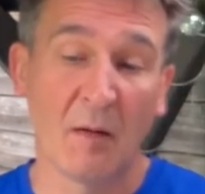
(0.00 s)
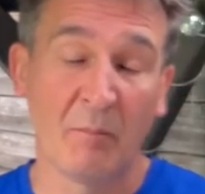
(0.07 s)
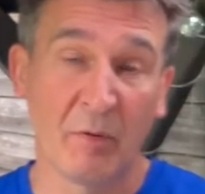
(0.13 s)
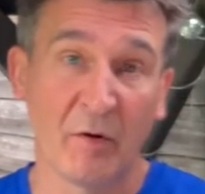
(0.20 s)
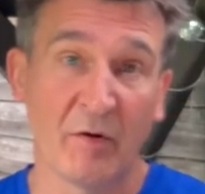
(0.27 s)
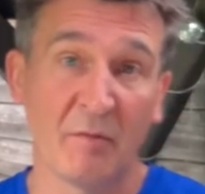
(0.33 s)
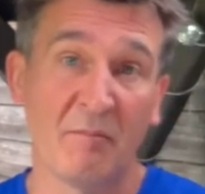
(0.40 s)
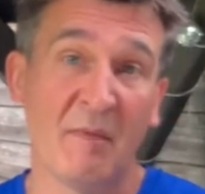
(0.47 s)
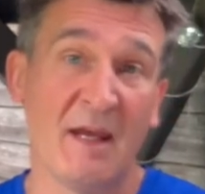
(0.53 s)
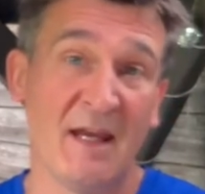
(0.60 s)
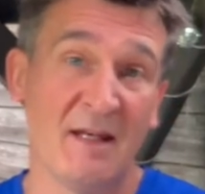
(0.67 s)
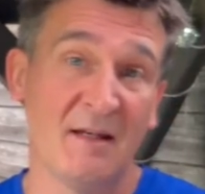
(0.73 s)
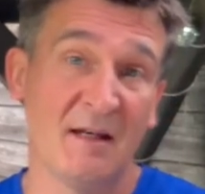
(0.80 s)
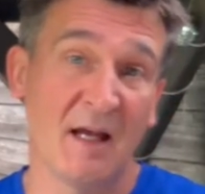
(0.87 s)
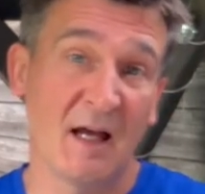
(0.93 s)
put them
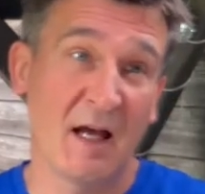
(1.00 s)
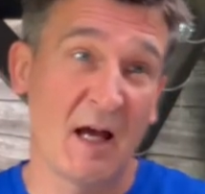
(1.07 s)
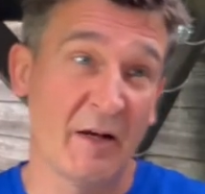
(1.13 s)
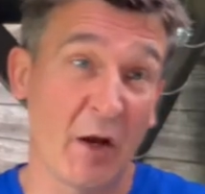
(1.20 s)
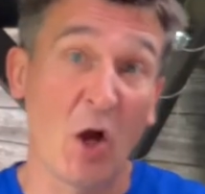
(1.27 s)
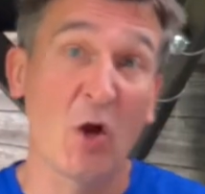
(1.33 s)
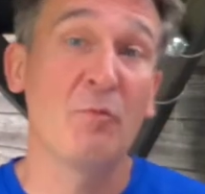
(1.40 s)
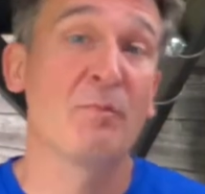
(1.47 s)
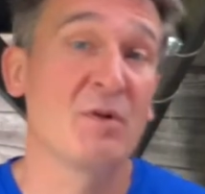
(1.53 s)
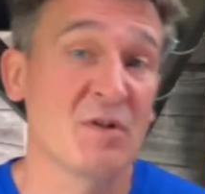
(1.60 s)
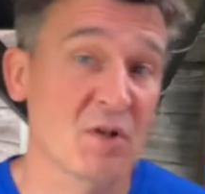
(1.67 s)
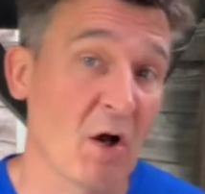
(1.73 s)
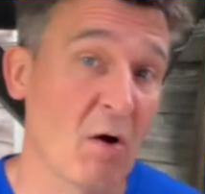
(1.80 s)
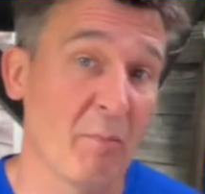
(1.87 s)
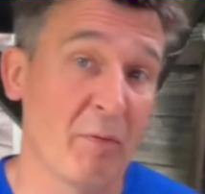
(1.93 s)
in an open
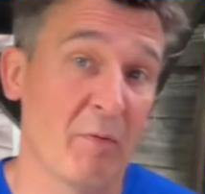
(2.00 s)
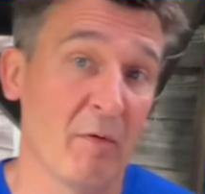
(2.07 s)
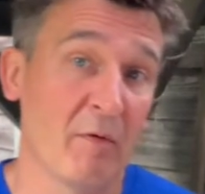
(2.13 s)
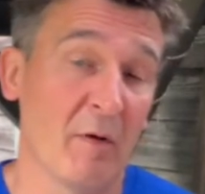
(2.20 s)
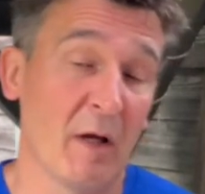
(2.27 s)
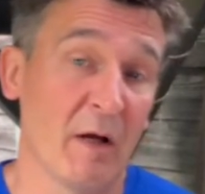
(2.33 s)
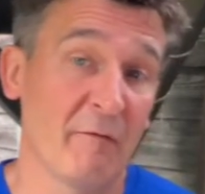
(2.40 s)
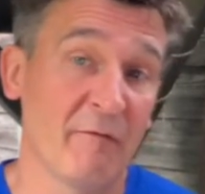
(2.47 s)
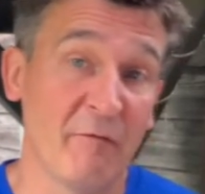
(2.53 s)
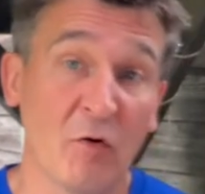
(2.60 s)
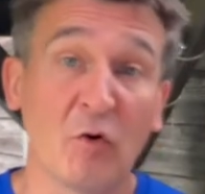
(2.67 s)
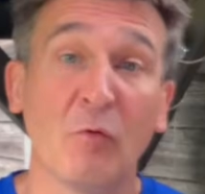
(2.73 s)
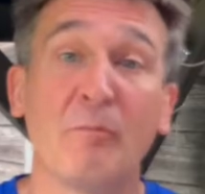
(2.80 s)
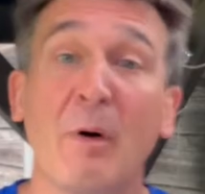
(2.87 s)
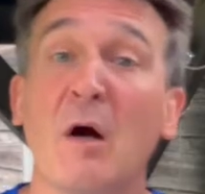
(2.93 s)
top
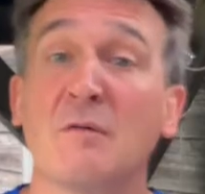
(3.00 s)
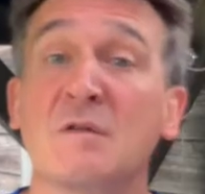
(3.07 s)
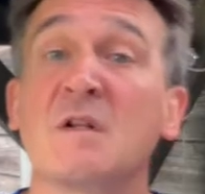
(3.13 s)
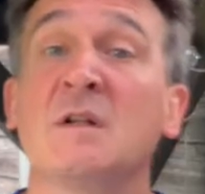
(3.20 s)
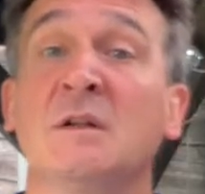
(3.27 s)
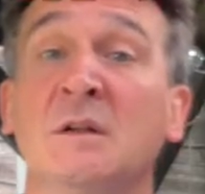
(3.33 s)
foil boat.